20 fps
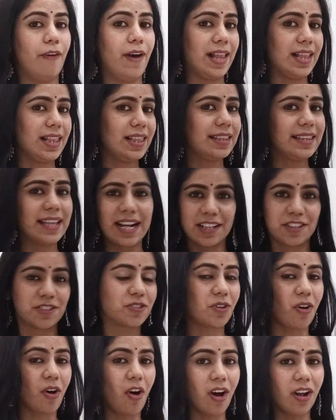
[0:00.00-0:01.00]
Well,
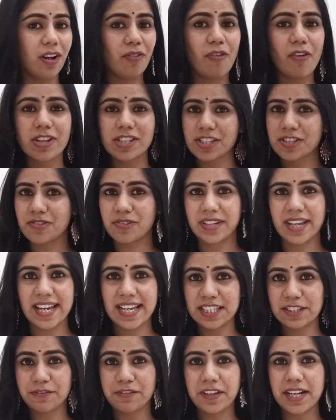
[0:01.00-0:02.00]
that's all was
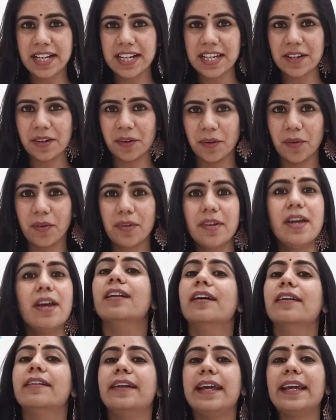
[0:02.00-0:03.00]
today's video,
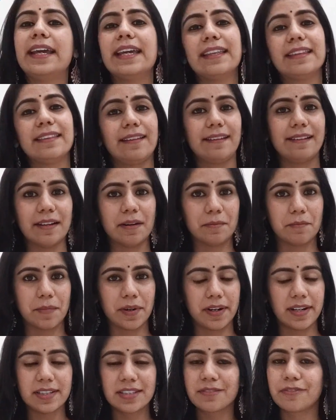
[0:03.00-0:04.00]
learning Hindi
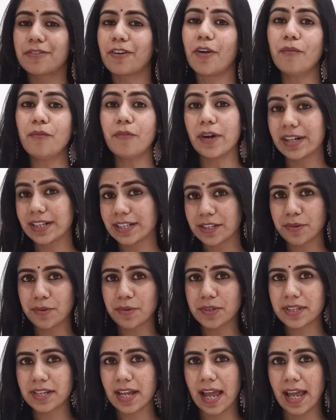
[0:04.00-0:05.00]
numbers from 1
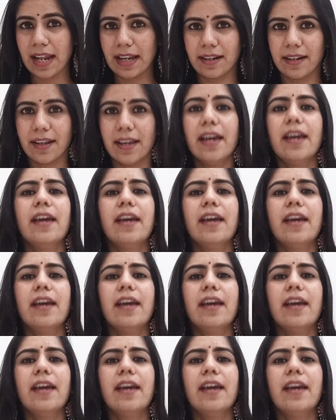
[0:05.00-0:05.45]
to 10.